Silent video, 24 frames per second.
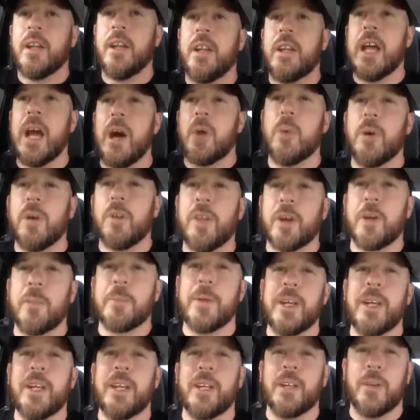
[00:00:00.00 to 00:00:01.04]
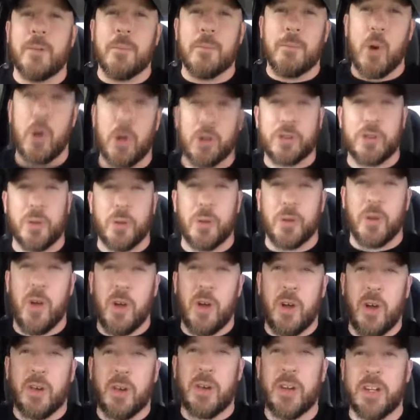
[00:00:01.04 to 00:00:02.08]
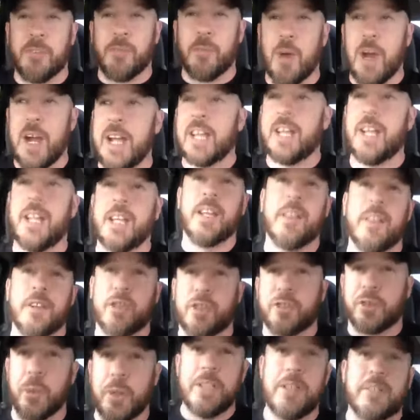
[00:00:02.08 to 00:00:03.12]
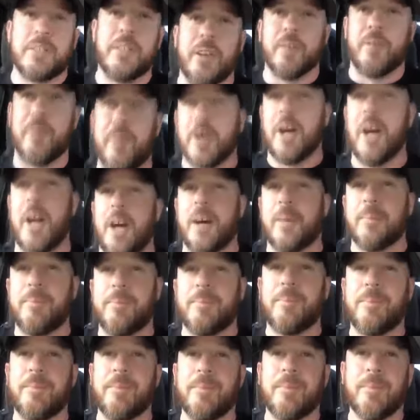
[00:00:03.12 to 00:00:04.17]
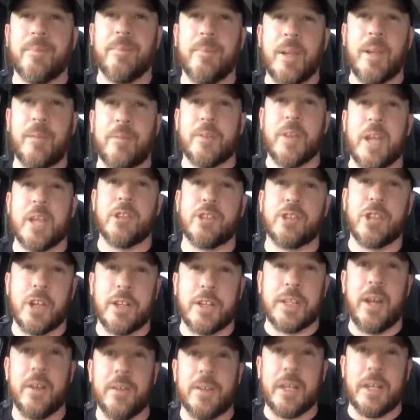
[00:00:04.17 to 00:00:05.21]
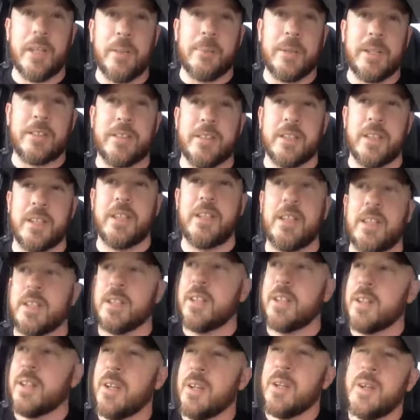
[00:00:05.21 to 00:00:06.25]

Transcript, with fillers: Now, will there be martial law and rioting in the streets if uh, if they shut down the EBT?